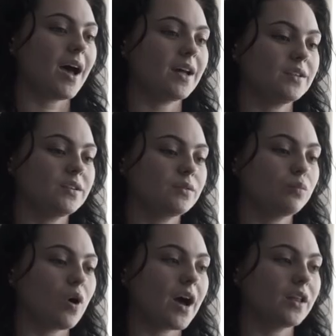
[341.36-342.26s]
And
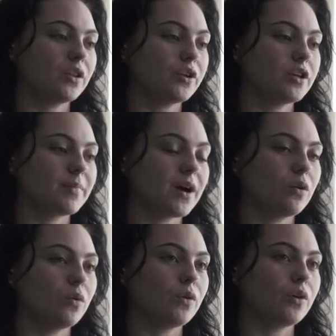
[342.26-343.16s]
what I learn
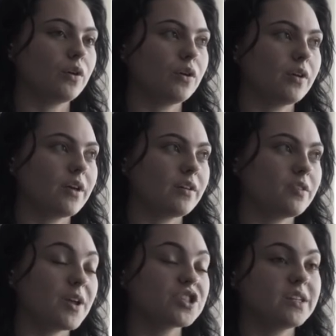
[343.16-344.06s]
about,
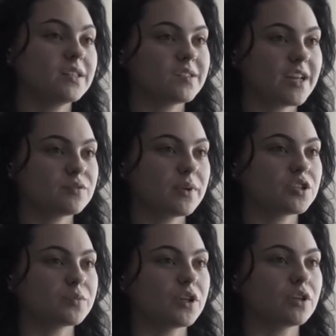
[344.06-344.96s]
especially in the stage
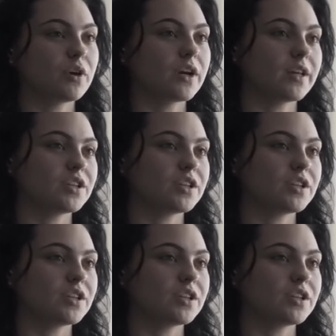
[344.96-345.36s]
management at the Royal